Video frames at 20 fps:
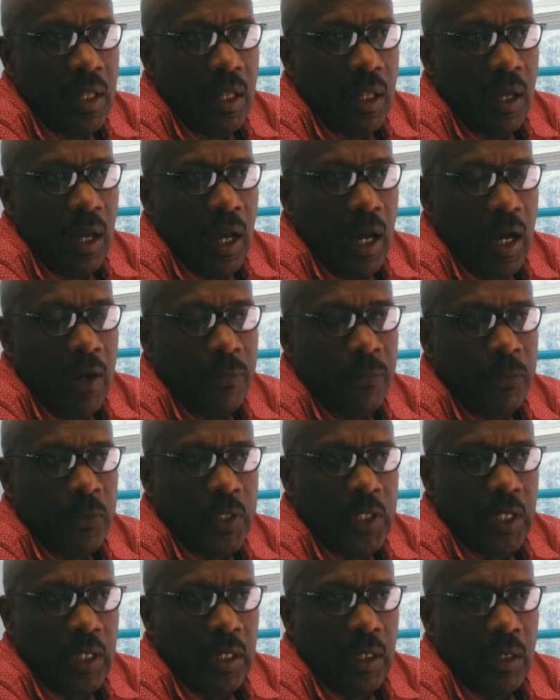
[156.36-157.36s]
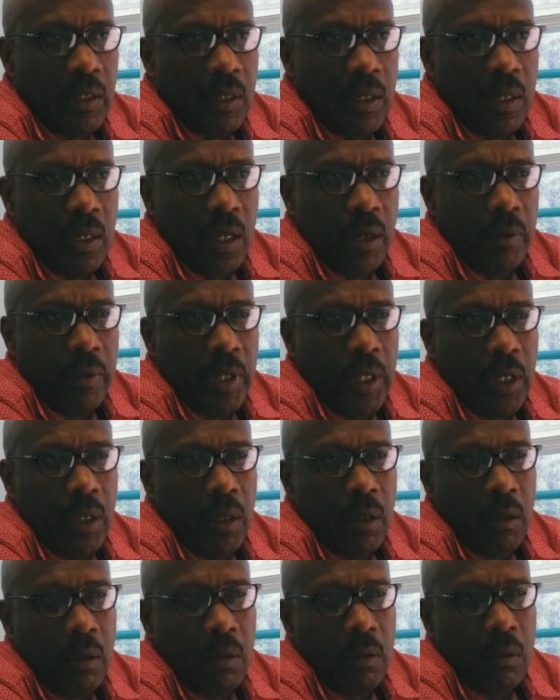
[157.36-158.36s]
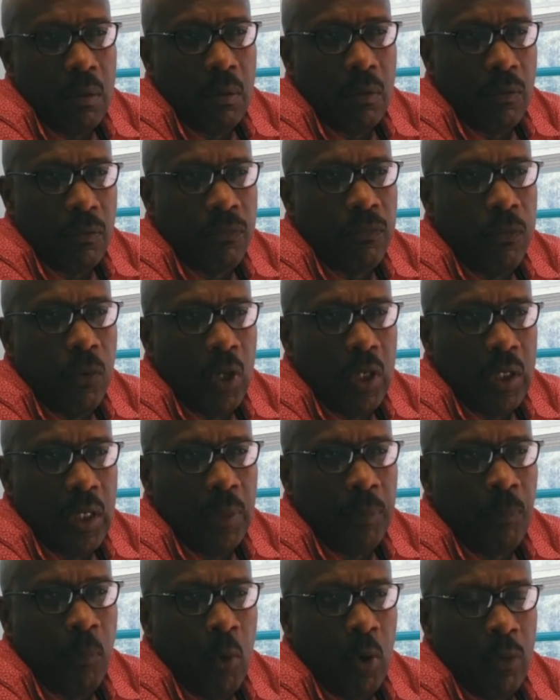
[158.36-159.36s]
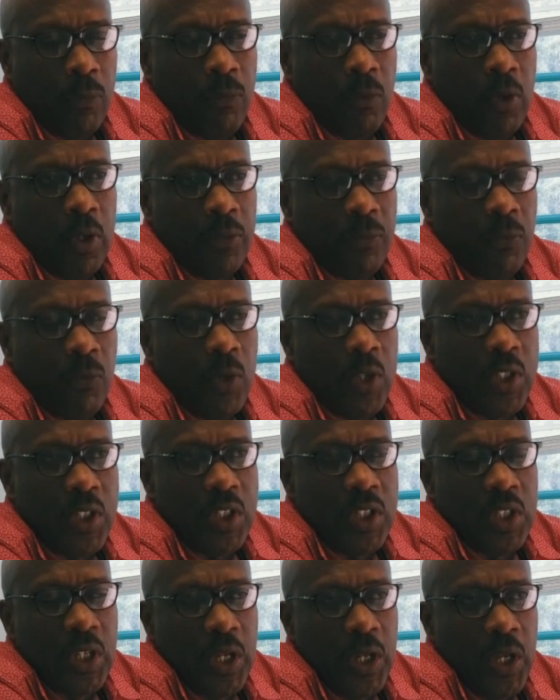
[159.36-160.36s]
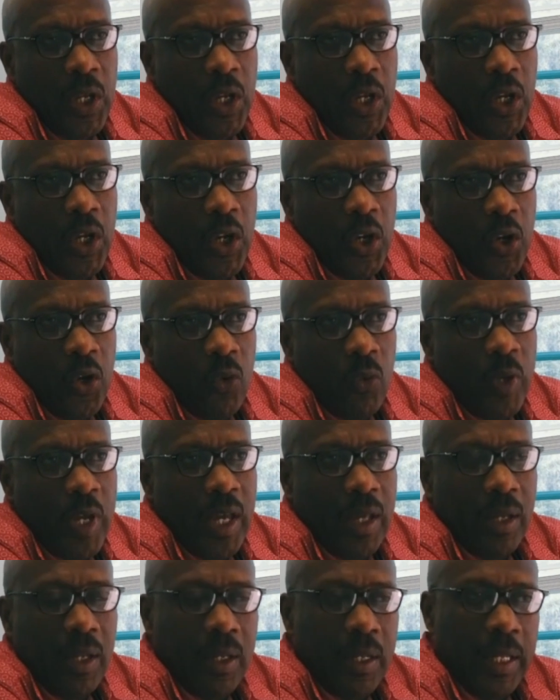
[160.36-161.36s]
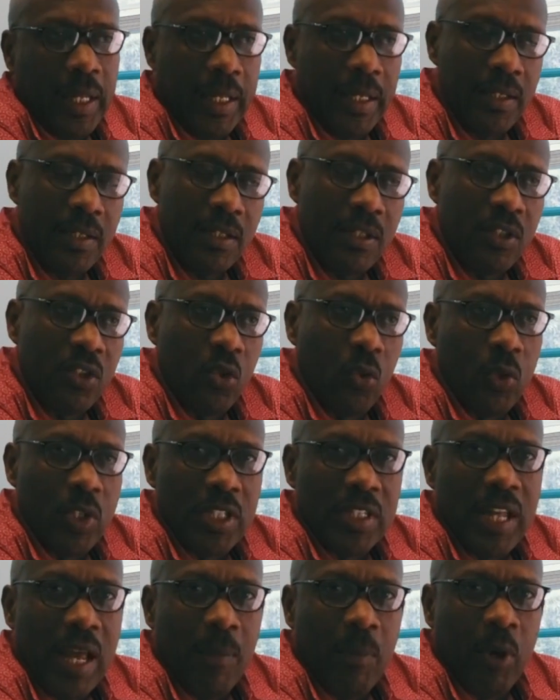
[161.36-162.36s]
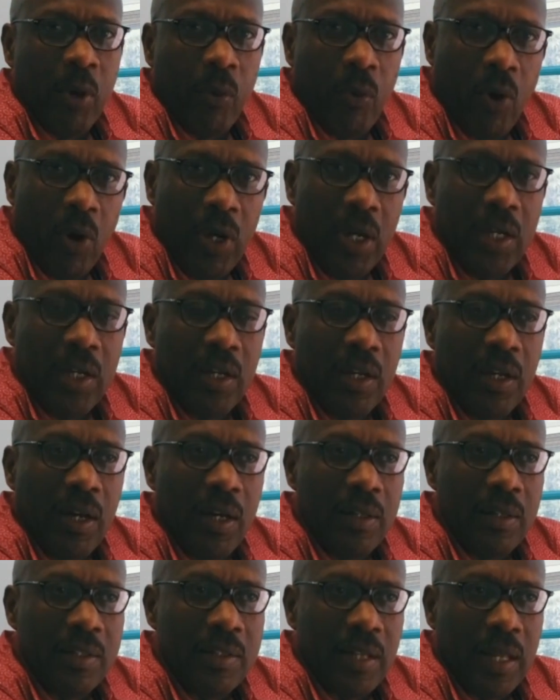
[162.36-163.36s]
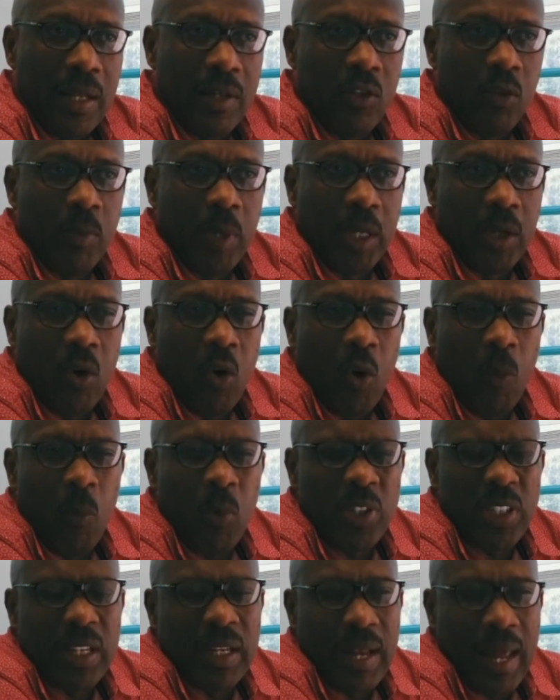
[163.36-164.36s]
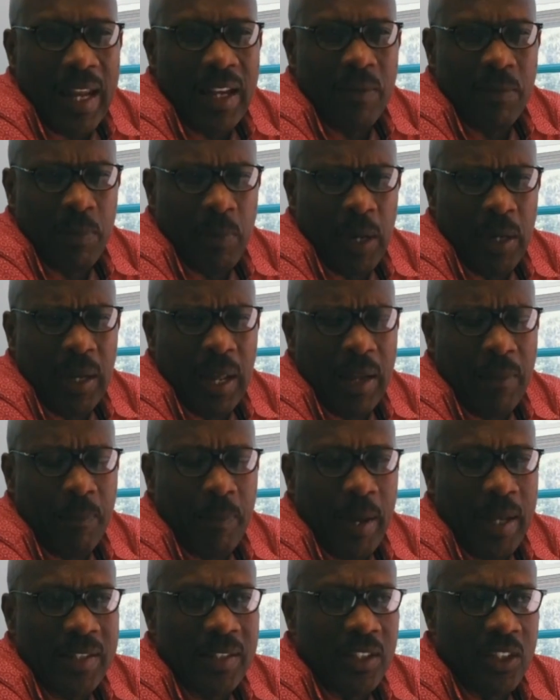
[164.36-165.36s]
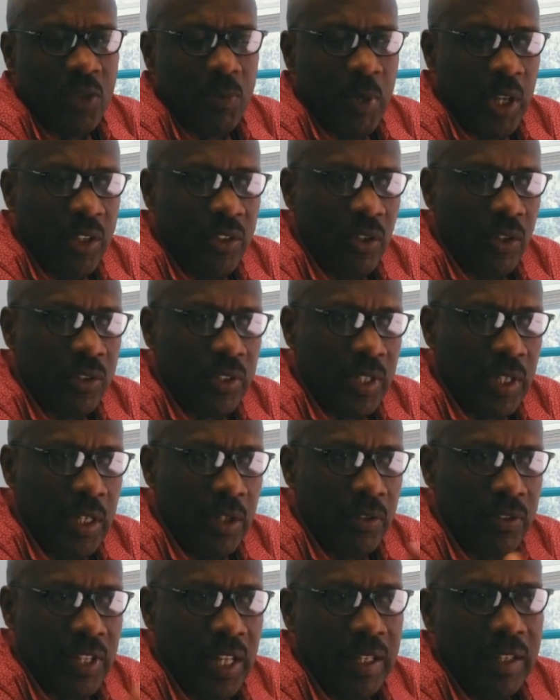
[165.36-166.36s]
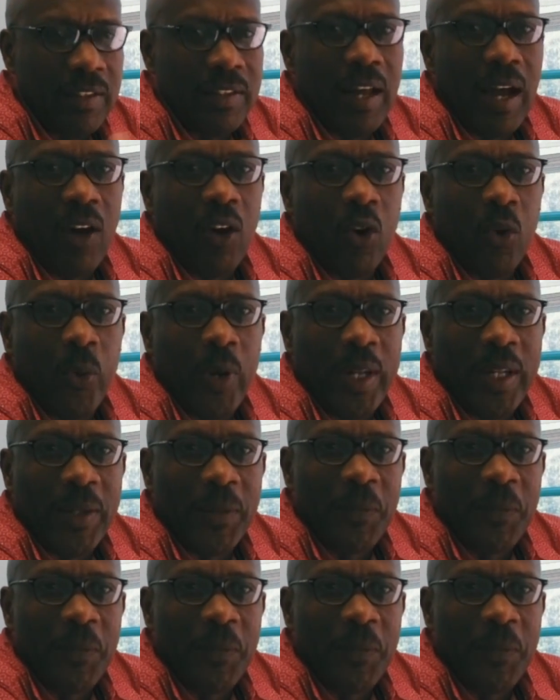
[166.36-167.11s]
After clearing for the port of Fort-de-France, we headed east towards Diamond Rock and decided to make almost a night passage because it was getting dark already.